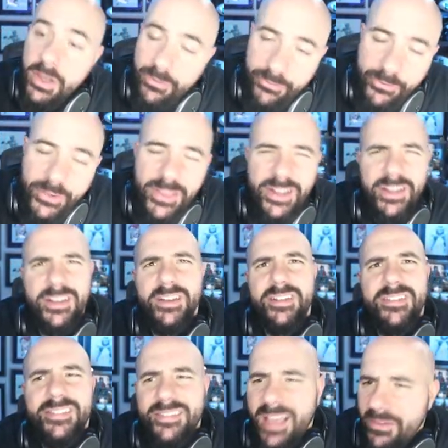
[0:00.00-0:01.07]
Feeling good,
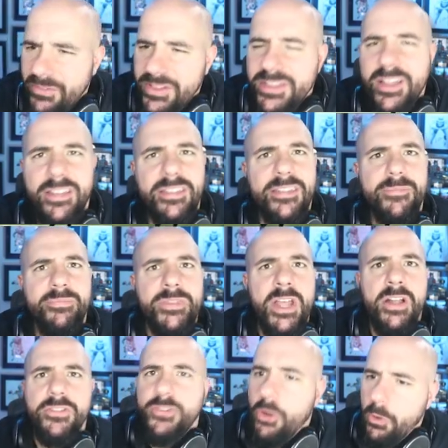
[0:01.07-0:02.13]
7-0.
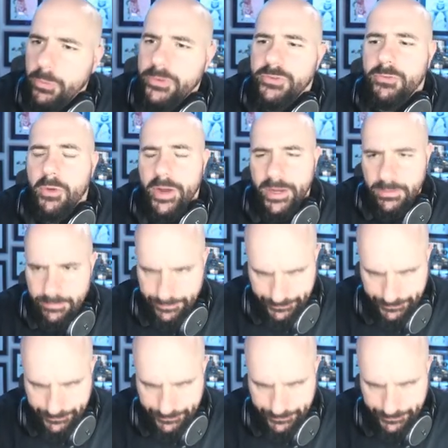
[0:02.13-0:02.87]
It's always great.